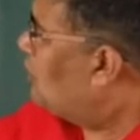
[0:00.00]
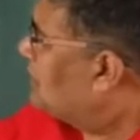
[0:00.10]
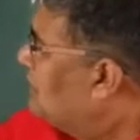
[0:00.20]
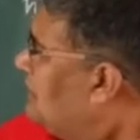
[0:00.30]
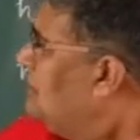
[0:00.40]

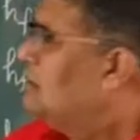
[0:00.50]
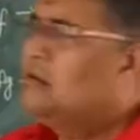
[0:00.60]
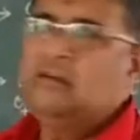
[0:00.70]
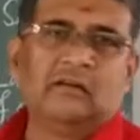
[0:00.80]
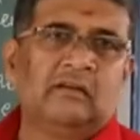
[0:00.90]
water
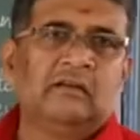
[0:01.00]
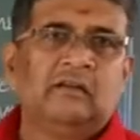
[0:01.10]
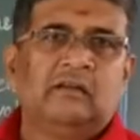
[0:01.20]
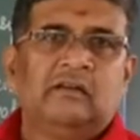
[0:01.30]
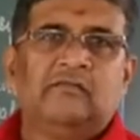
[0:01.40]

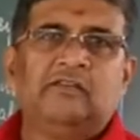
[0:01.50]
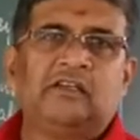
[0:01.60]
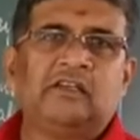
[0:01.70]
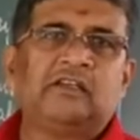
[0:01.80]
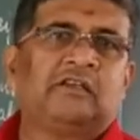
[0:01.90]
which
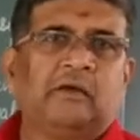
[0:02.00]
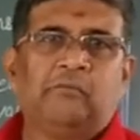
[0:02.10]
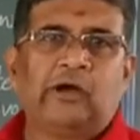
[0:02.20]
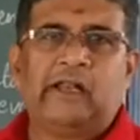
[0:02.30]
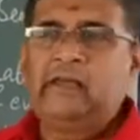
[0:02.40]
is
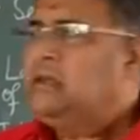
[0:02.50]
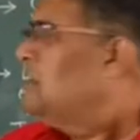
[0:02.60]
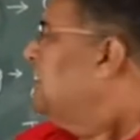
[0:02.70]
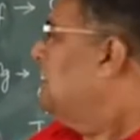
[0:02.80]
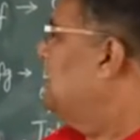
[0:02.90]

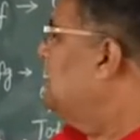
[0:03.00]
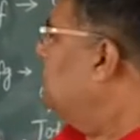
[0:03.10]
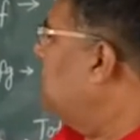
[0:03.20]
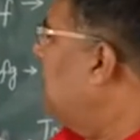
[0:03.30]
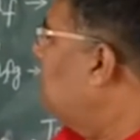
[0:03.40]
boiling,
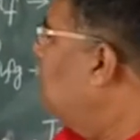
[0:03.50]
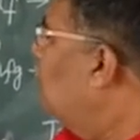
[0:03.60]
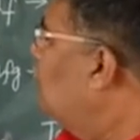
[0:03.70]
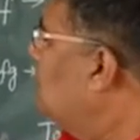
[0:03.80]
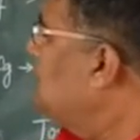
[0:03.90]
here we
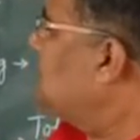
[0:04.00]
have only